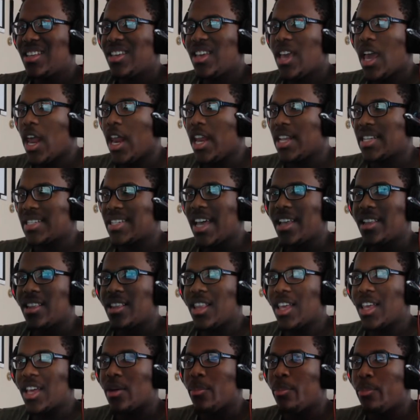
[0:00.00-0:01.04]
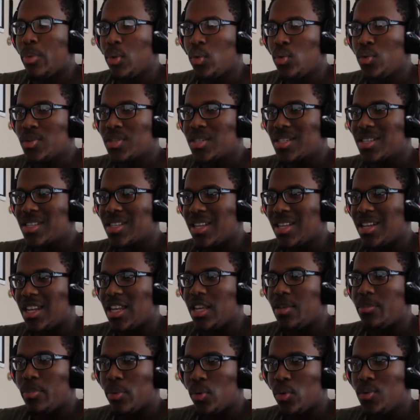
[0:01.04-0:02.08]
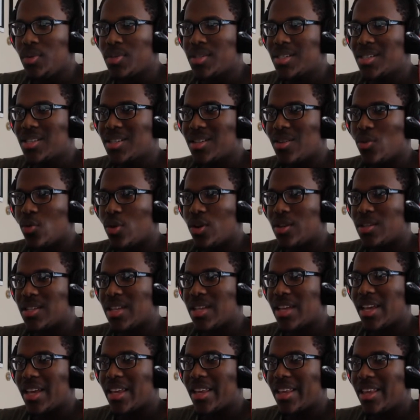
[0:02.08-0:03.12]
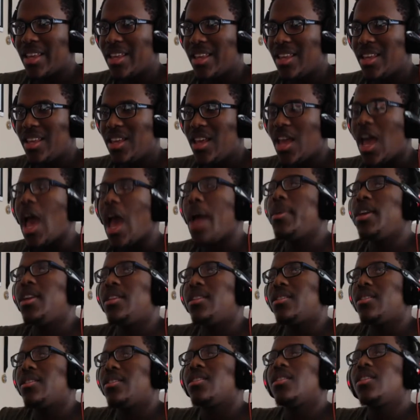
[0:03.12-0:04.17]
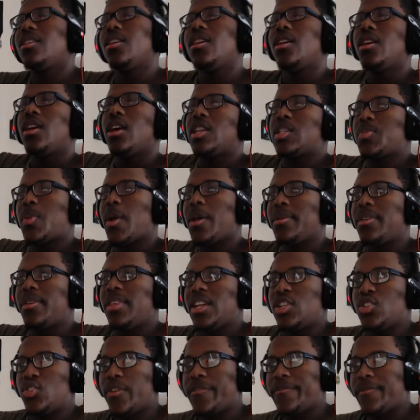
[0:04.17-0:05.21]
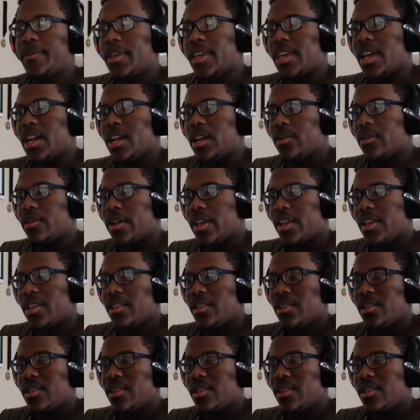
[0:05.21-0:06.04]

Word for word: And is that like a boost? Did he boost? Or is that... I mean, it's probably that drift mechanic, right?